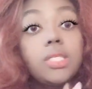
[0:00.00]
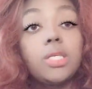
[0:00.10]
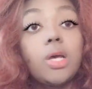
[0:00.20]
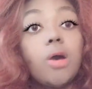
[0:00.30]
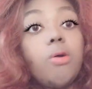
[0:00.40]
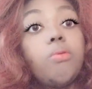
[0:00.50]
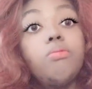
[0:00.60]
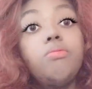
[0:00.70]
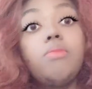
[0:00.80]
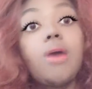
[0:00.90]
So
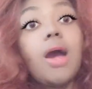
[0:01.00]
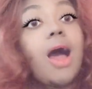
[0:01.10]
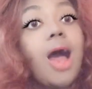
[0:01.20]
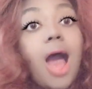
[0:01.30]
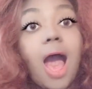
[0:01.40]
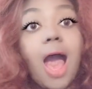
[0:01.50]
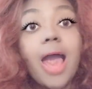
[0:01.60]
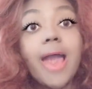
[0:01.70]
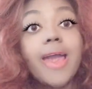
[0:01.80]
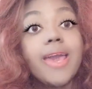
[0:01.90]

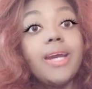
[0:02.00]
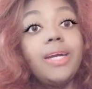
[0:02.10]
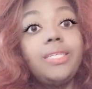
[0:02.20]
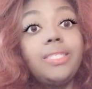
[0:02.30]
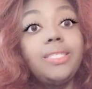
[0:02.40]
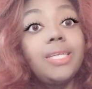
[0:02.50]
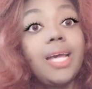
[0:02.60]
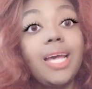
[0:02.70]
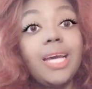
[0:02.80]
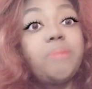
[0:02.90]
I
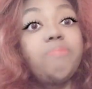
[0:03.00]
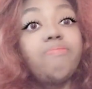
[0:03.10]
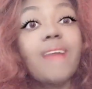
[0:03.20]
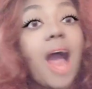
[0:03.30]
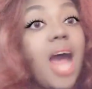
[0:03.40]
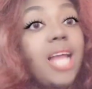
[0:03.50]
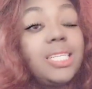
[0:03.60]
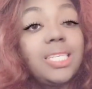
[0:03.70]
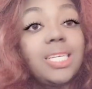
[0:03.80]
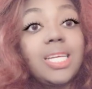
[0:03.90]
am not
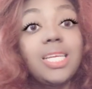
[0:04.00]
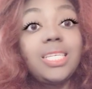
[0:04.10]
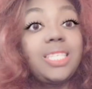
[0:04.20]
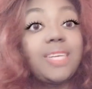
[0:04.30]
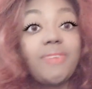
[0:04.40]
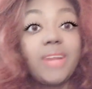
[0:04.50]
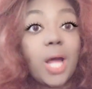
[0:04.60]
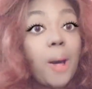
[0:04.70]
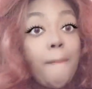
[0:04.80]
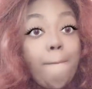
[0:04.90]
giving
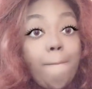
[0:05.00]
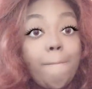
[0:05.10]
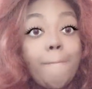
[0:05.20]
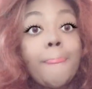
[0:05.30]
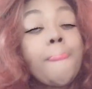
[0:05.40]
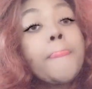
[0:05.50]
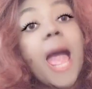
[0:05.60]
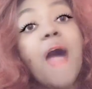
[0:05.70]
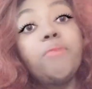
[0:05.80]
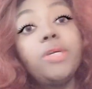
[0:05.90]
up.
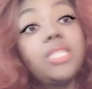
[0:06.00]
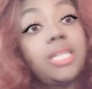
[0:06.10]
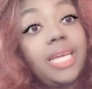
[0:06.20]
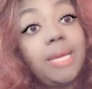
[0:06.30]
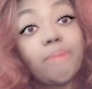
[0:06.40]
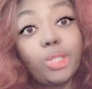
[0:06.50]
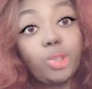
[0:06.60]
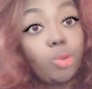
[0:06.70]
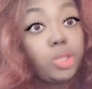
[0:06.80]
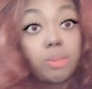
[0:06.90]
I'm going to link my
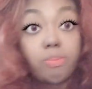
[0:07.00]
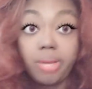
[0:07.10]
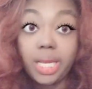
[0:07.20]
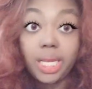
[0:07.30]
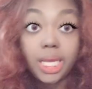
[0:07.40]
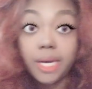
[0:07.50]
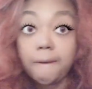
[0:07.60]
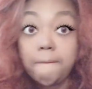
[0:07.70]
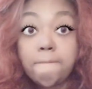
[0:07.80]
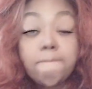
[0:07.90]
social
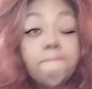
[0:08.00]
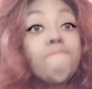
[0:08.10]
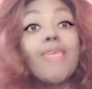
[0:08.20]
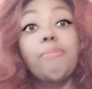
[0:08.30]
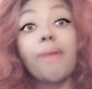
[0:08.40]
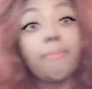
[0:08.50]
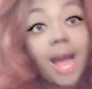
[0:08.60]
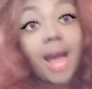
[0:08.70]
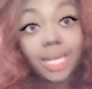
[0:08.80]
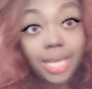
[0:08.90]
media and my
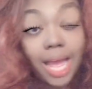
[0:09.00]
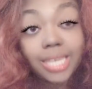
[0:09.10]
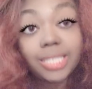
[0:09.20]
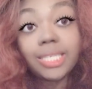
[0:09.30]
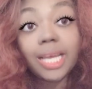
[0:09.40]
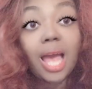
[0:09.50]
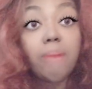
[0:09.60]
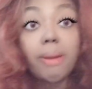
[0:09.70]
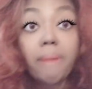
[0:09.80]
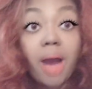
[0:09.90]
podcast. Check
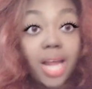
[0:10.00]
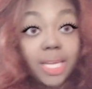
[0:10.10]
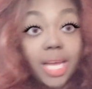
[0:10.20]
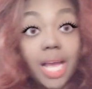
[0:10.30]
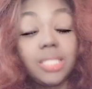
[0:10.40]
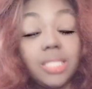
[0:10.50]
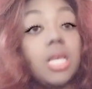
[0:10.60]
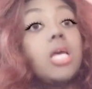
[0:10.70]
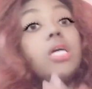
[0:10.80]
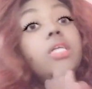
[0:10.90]
out my podcast.
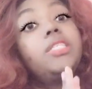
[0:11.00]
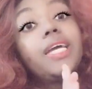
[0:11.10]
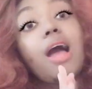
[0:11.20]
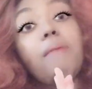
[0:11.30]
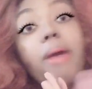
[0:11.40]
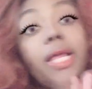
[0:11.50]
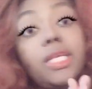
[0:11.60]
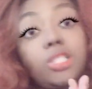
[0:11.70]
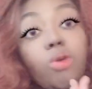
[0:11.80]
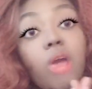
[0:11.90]
Check out my
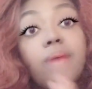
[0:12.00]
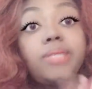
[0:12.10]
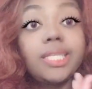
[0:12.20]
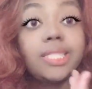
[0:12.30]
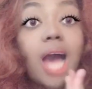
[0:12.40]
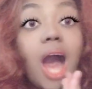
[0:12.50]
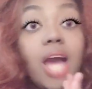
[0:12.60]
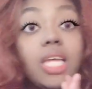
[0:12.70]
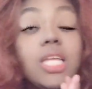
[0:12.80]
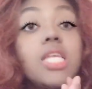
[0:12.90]
Instagram,
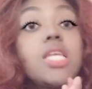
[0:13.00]
TikTok,